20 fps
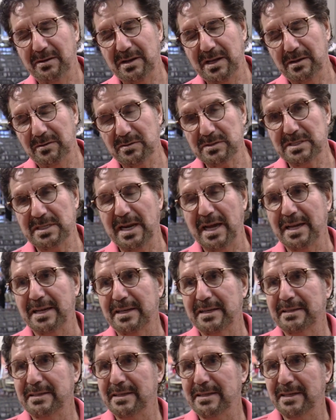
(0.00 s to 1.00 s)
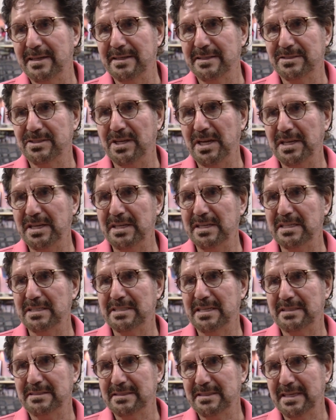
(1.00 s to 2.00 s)
It was like uh, shaking
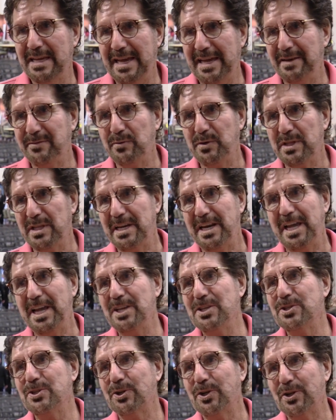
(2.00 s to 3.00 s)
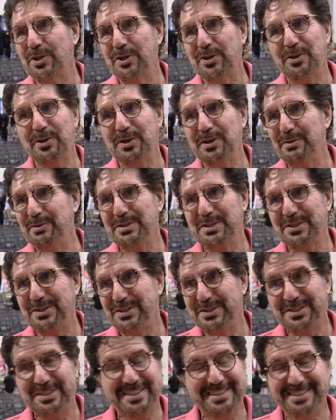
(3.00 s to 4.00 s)
his hand with an angel, you know, it was
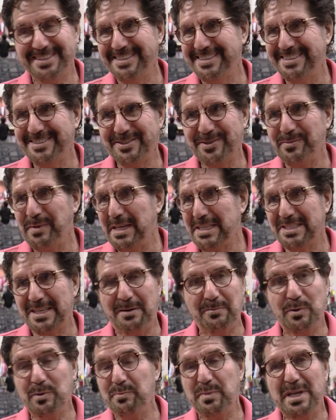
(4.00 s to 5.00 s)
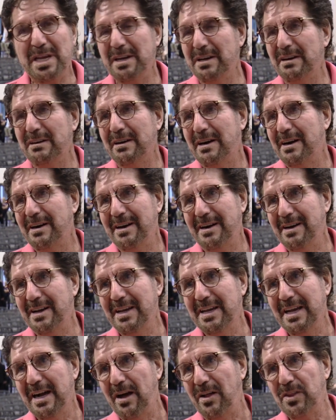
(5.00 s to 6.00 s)
just too much. I wouldn't be here.
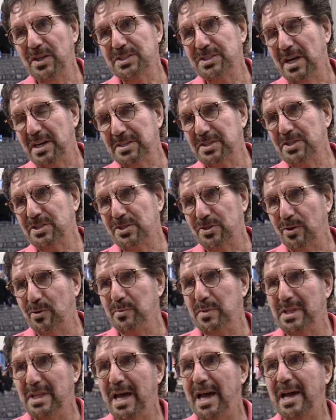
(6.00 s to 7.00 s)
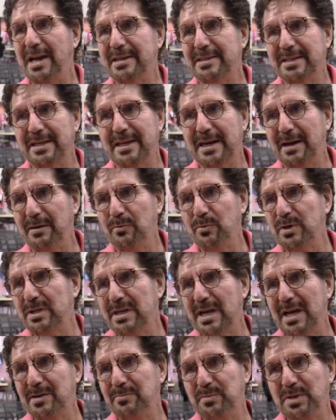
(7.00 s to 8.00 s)
All the doctors told me that, that I would
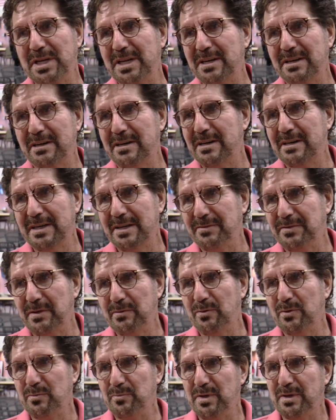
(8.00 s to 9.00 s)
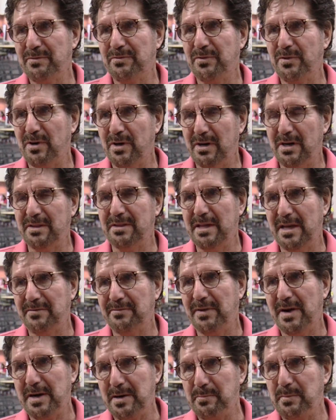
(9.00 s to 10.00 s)
not be here if it wouldn't be for that
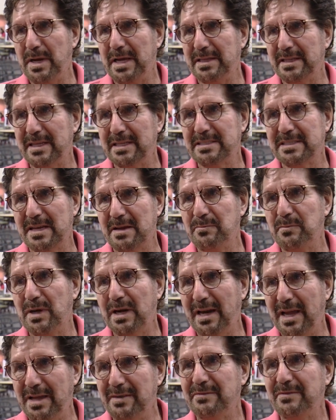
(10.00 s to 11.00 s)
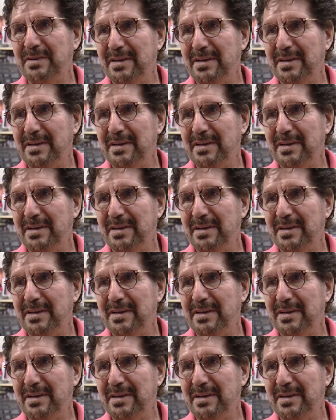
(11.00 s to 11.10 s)
fireman that saved my life.